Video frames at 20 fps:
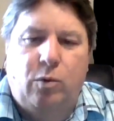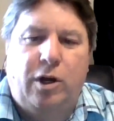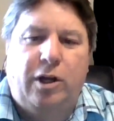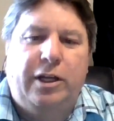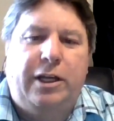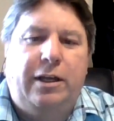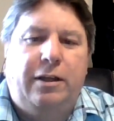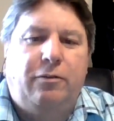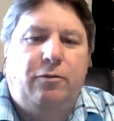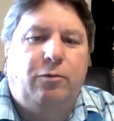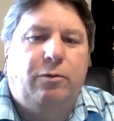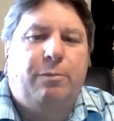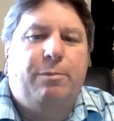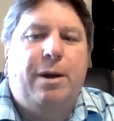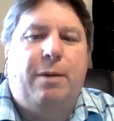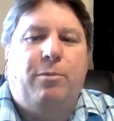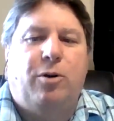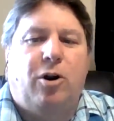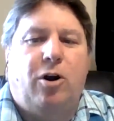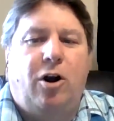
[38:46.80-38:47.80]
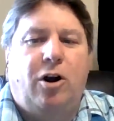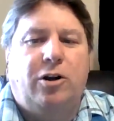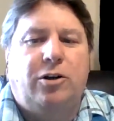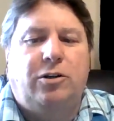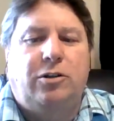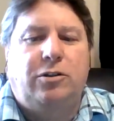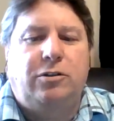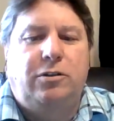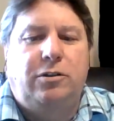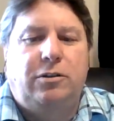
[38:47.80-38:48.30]
Well, remember
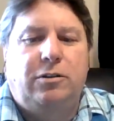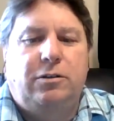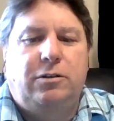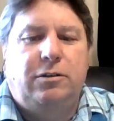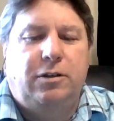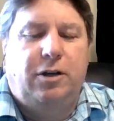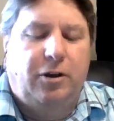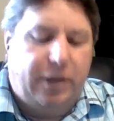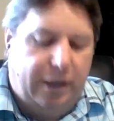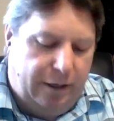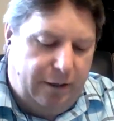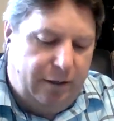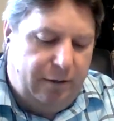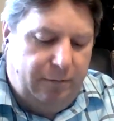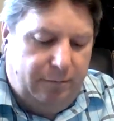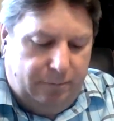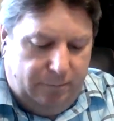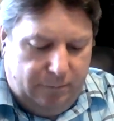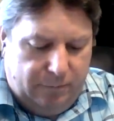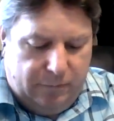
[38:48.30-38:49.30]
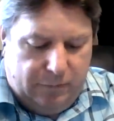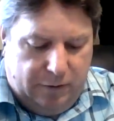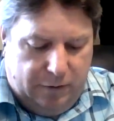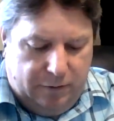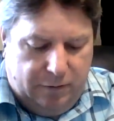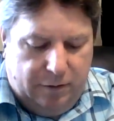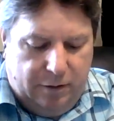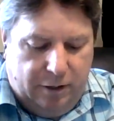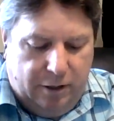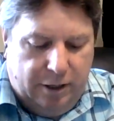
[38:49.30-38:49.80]
Arnold. Okay,
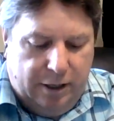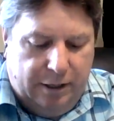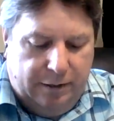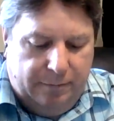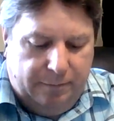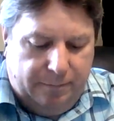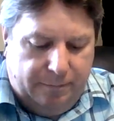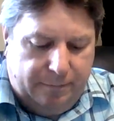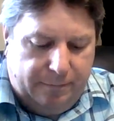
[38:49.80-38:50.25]
all right.